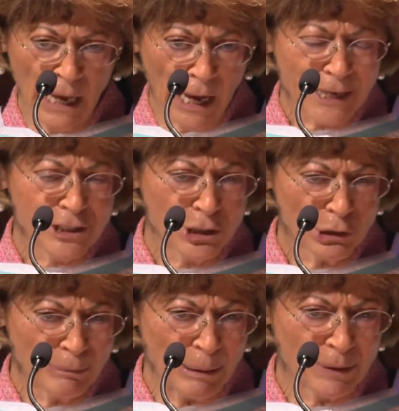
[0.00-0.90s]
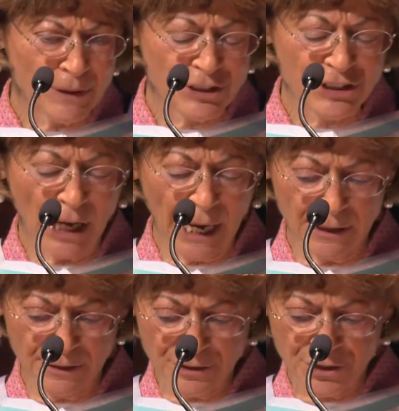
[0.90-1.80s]
I still remember the
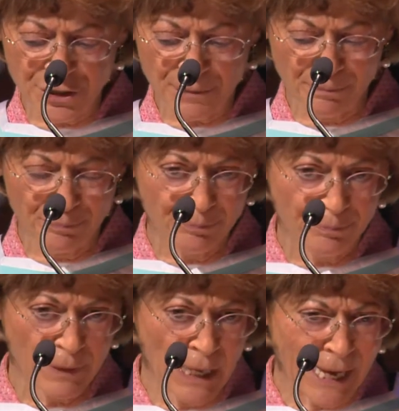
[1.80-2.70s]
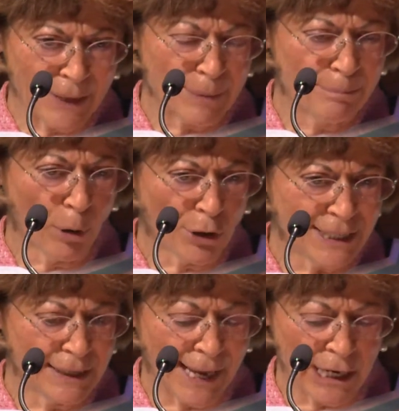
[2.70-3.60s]
silence and the body
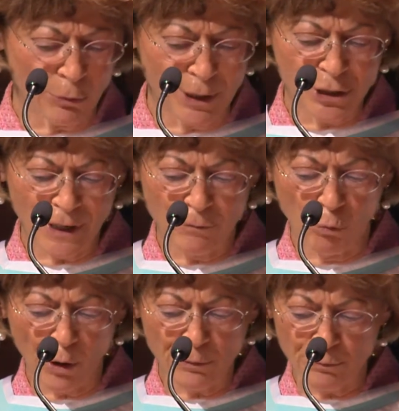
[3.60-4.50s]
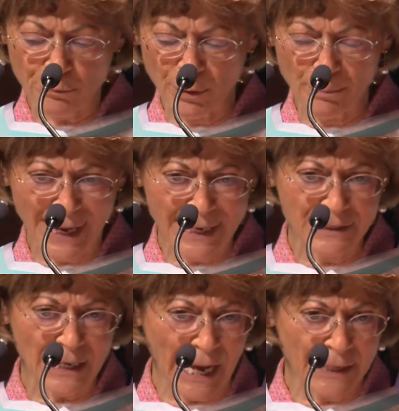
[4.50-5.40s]
language of what
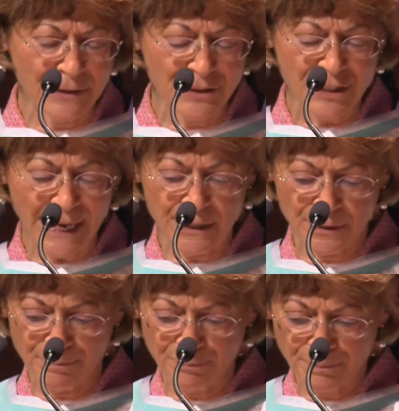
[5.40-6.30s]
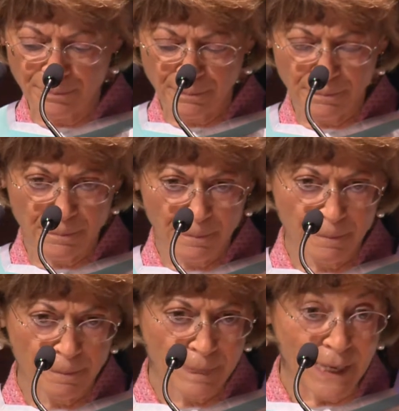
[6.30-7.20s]
remained unsaid.
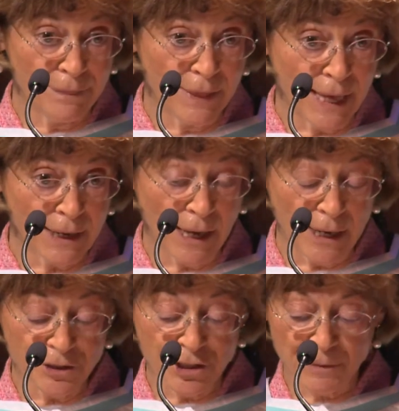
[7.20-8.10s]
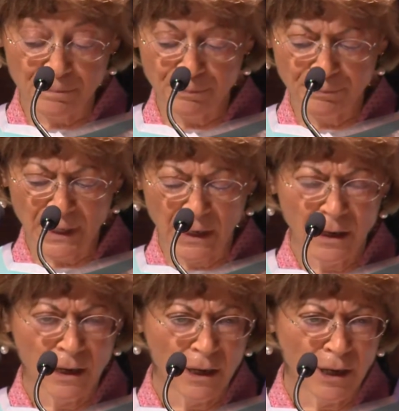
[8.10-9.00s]
In their case,
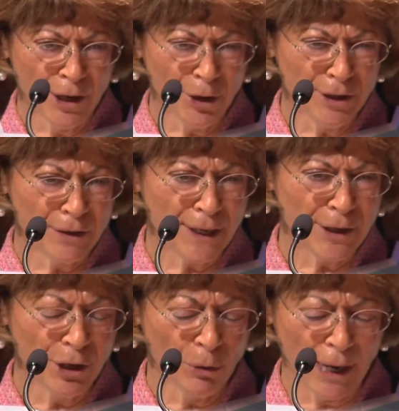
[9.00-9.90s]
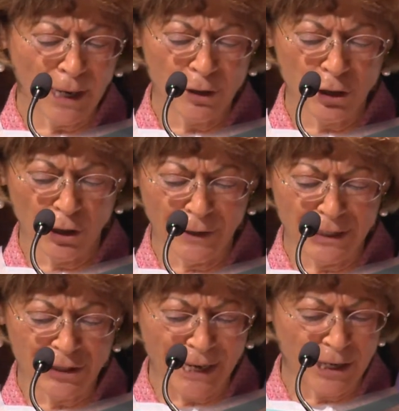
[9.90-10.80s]
who do you think you are, girlie,
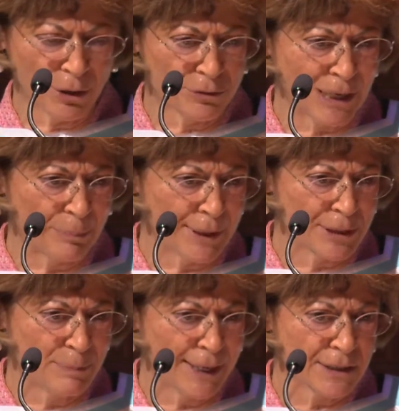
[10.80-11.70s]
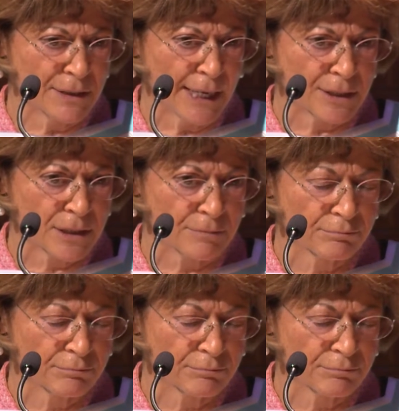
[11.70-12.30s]
taking on something as big as this?